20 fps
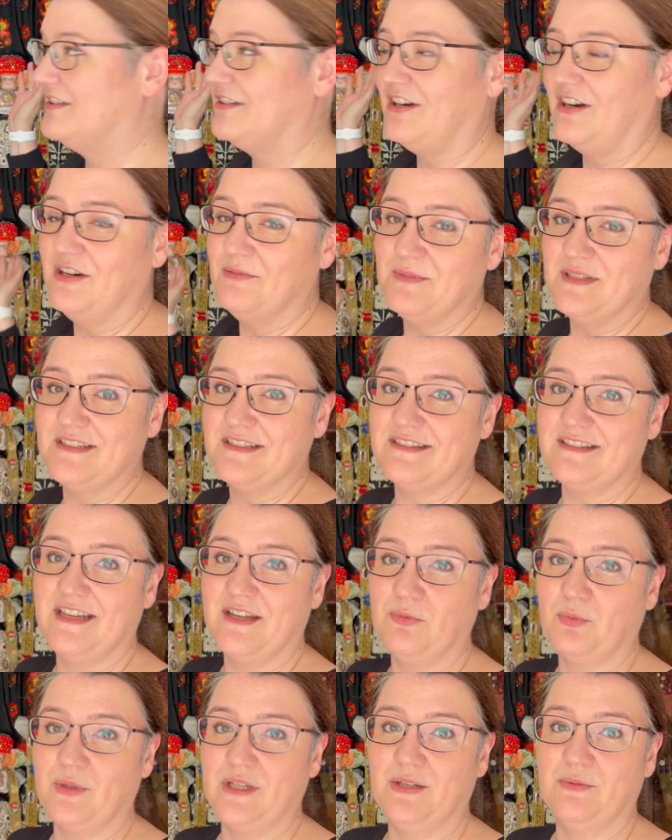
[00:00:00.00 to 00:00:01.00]
garments
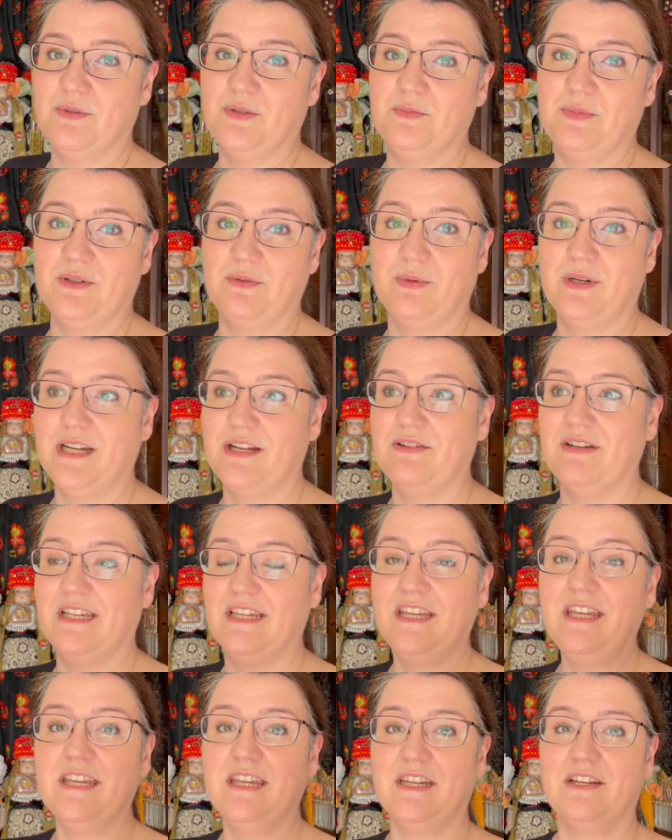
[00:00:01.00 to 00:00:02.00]
that we would be wearing
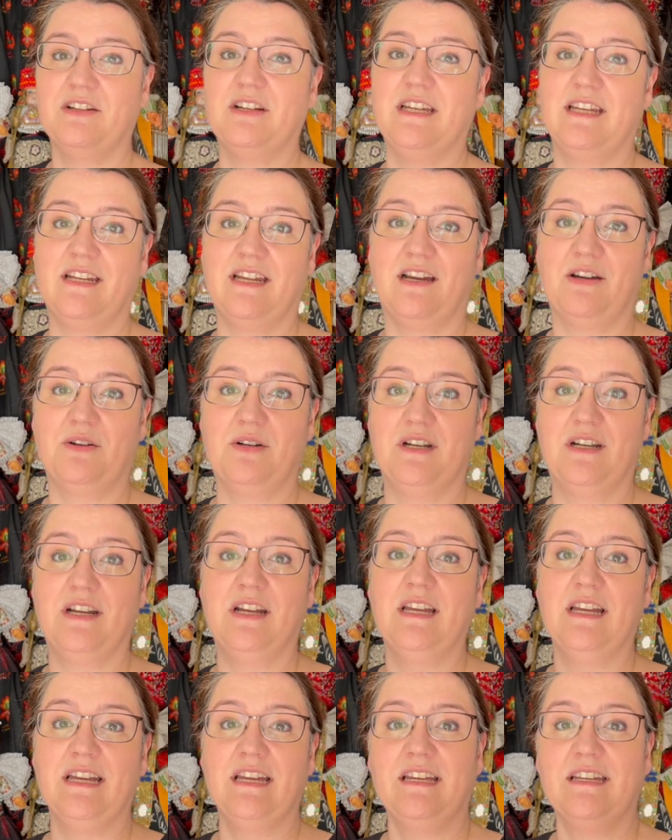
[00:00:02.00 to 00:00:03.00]
here in our
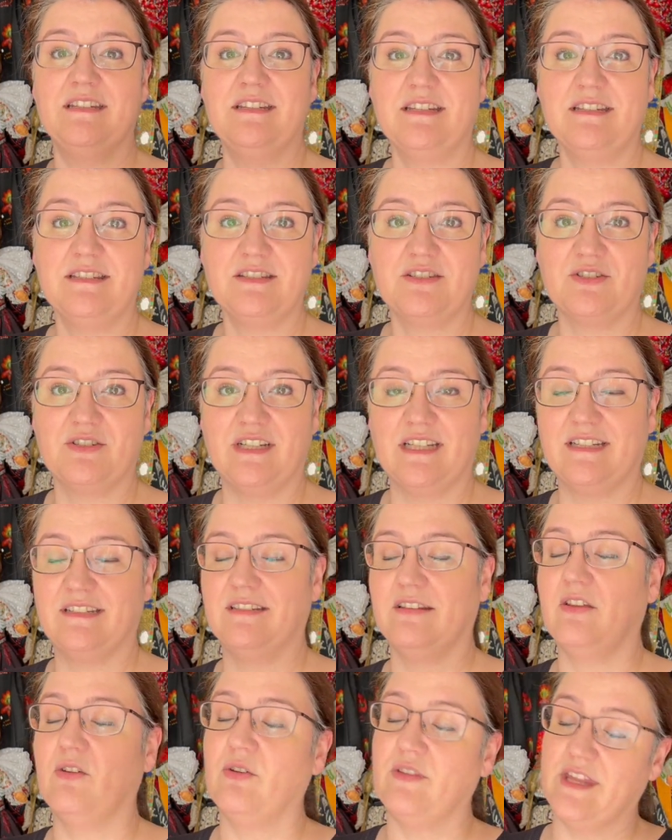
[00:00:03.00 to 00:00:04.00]

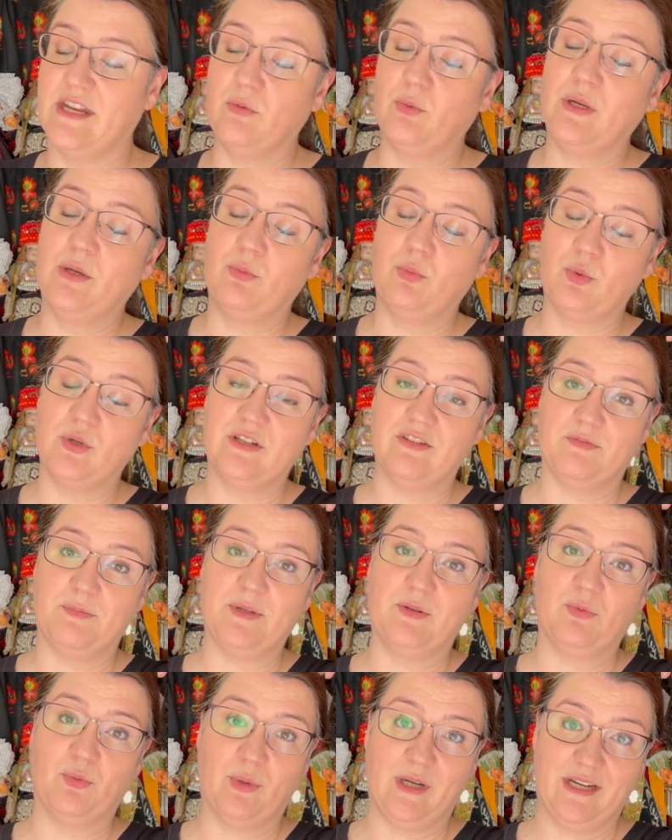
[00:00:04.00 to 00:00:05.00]
district, or that we would have
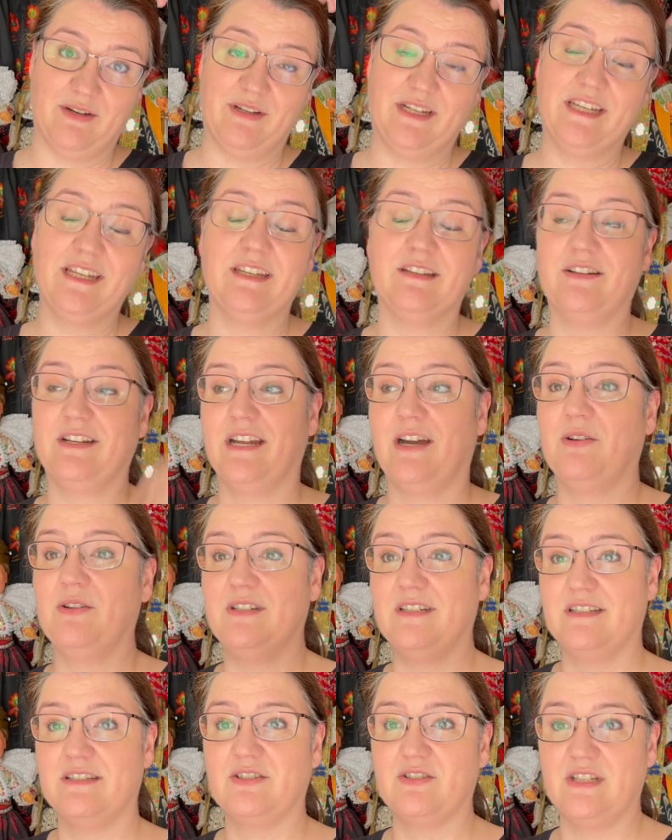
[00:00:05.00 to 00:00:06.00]
been wearing here in our
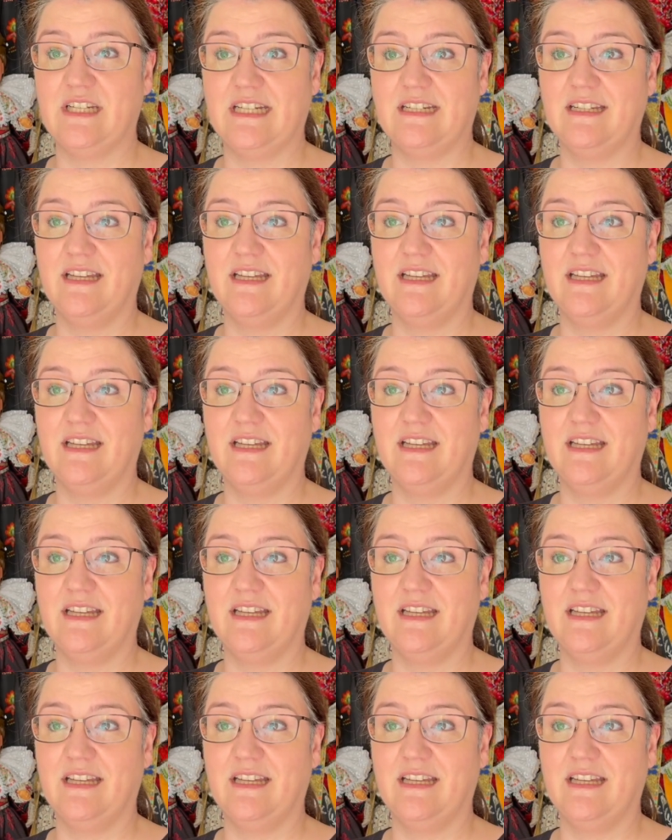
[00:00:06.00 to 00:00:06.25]
district.